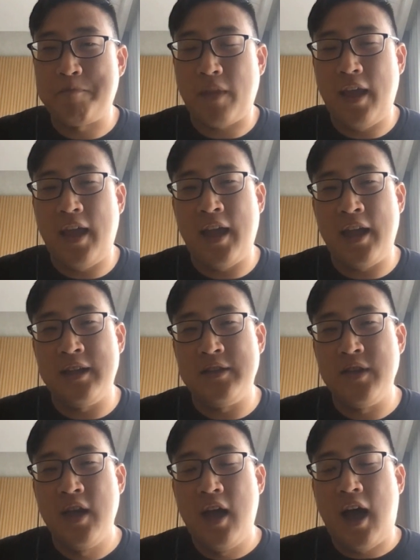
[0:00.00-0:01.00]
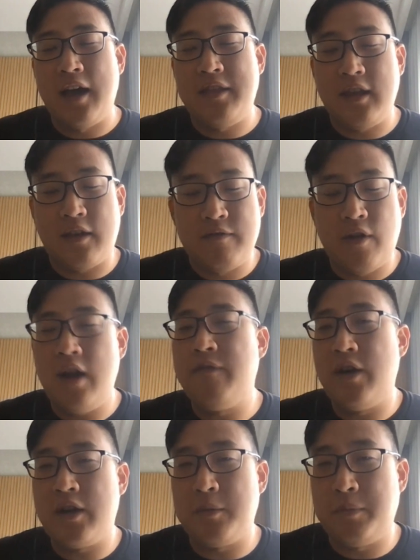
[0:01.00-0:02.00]
And I think a very,
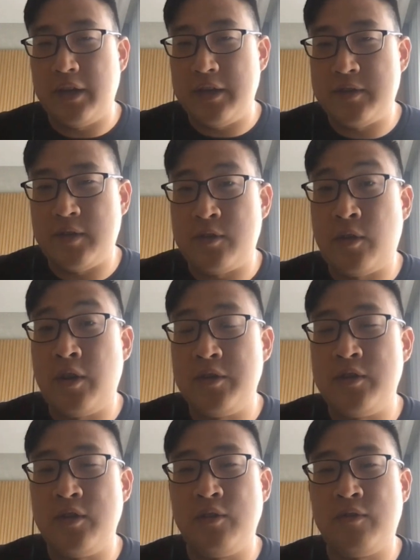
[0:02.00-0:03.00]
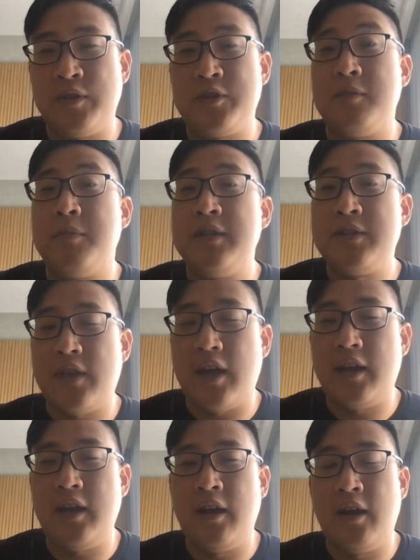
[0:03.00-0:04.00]
very good place to turn to for some
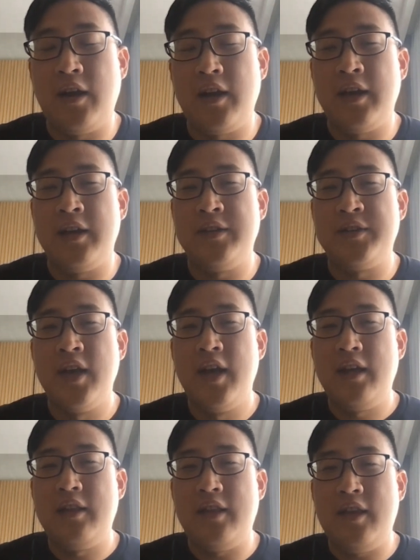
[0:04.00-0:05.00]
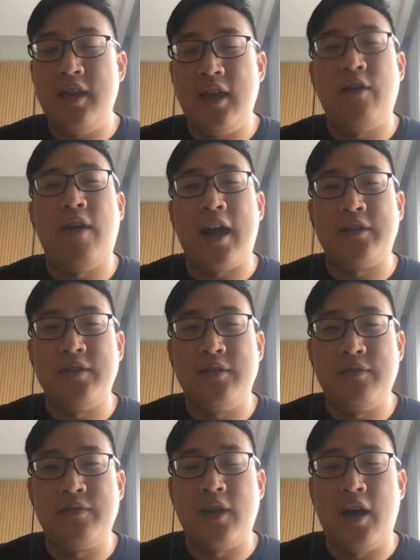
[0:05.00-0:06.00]
insight here is the
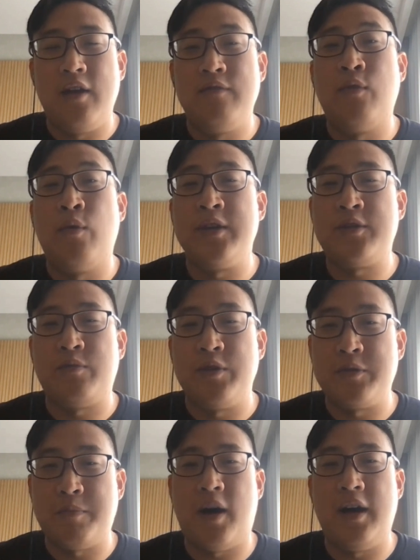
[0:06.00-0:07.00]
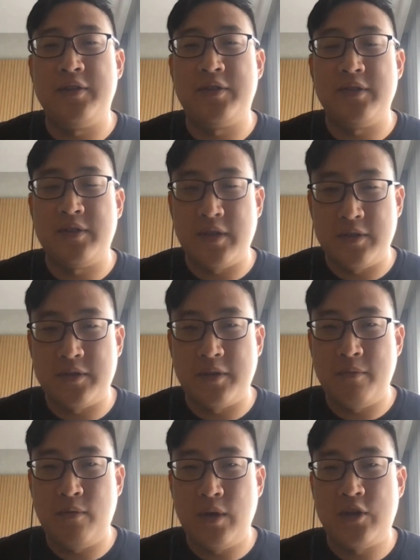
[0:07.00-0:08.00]
interactive voice response
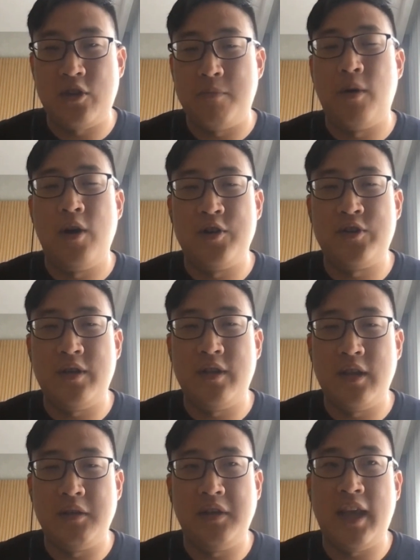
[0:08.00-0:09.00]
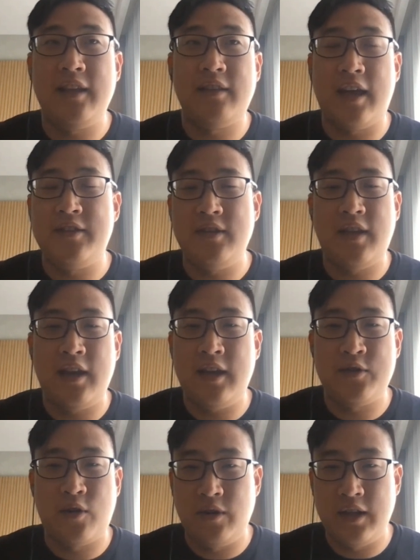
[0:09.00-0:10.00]
system, which emerged in the late
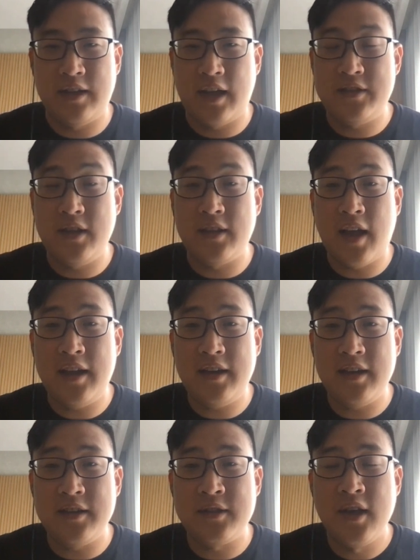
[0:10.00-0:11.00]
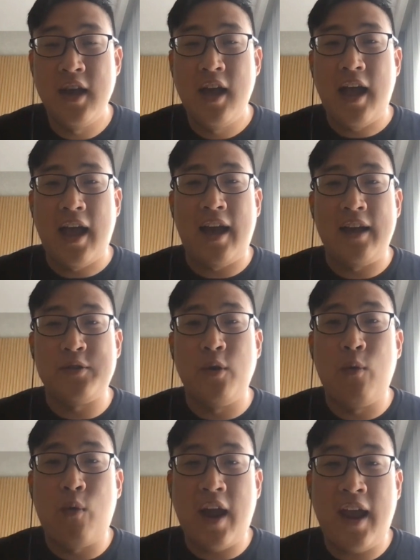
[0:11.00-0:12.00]
1980s, early 1990s, as a
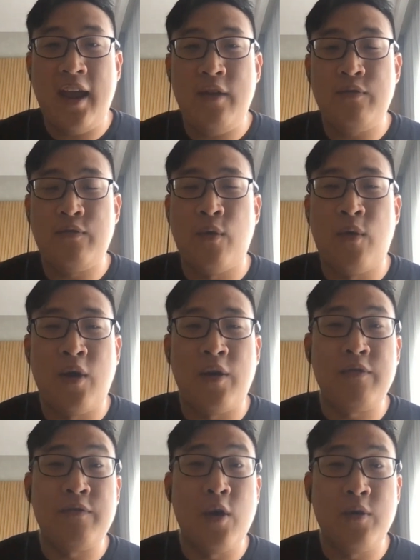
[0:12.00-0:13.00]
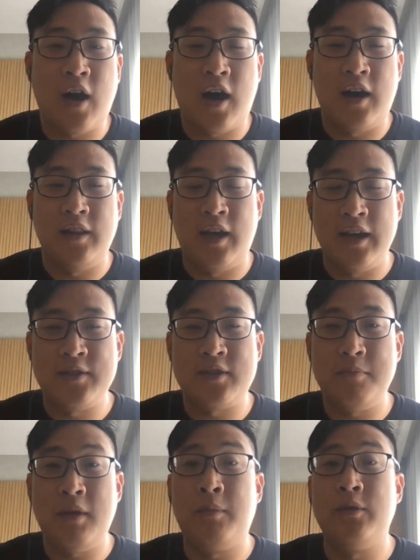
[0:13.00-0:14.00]
way for phone hotlines
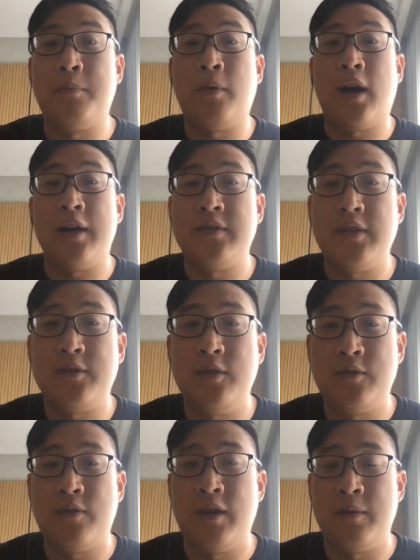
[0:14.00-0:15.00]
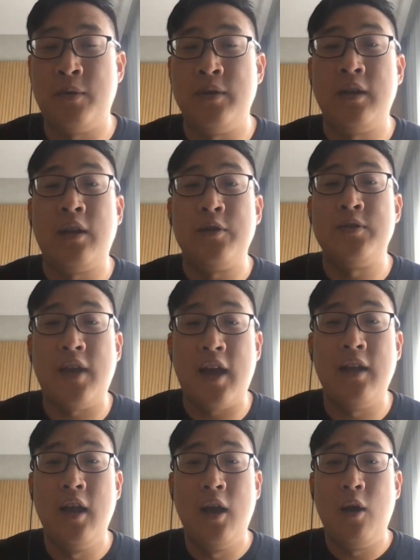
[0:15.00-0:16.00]
to be able to process user input and
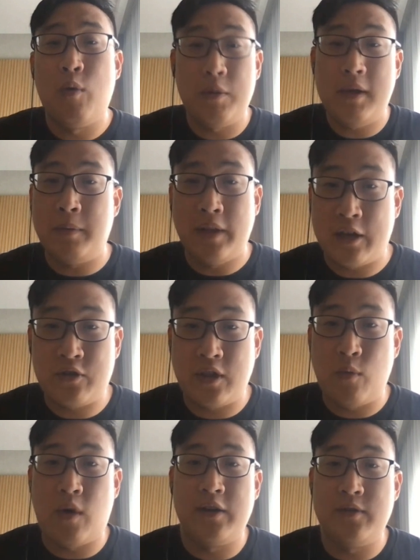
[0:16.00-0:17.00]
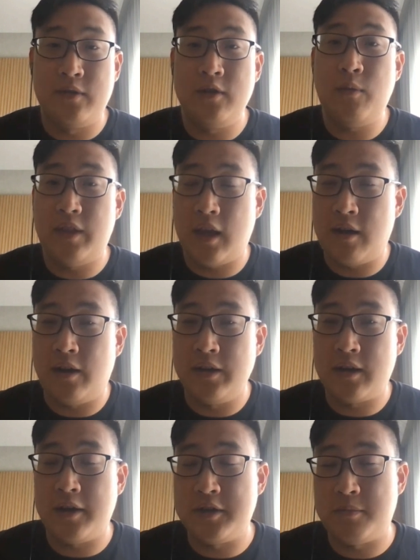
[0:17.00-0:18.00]
understand what people actually wanted to do when they called a
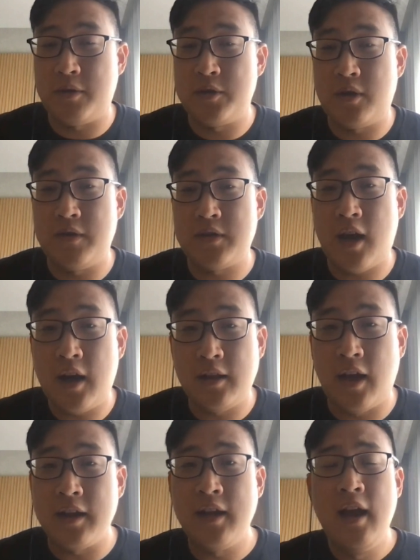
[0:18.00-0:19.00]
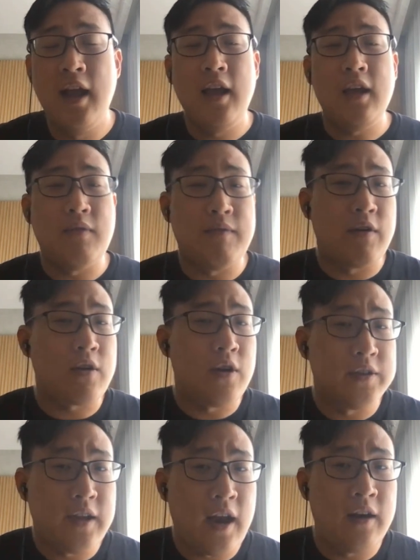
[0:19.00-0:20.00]
customer service hotline. If you've ever
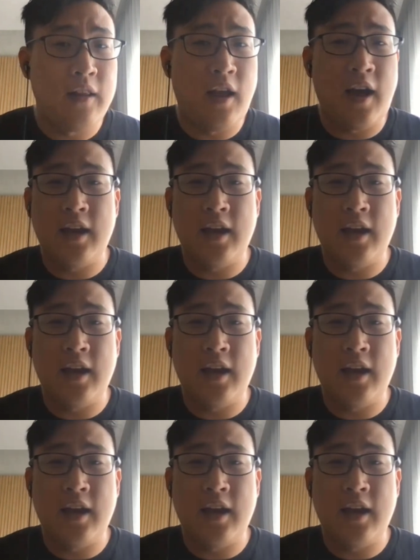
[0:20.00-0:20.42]
called an airline,